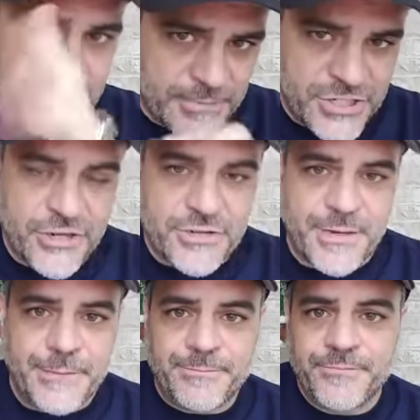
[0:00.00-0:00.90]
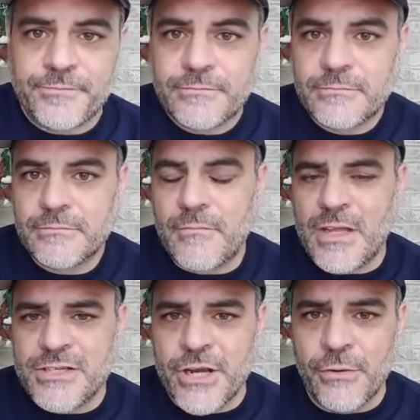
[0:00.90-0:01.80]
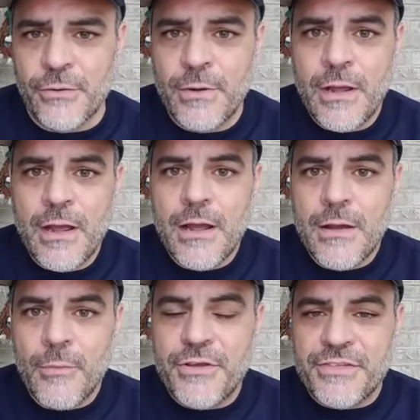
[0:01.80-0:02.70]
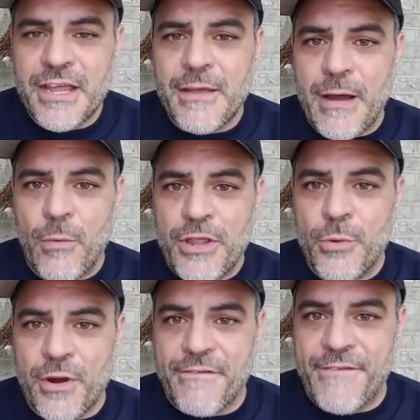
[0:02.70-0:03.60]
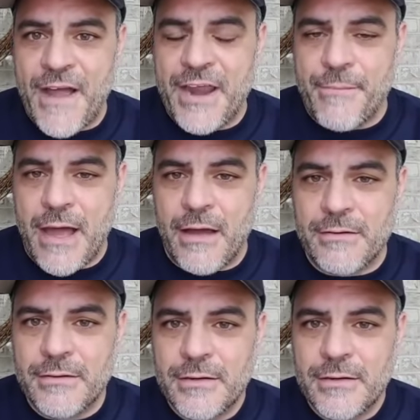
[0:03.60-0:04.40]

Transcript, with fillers: Excuse me. So when you think about what you want to fight about,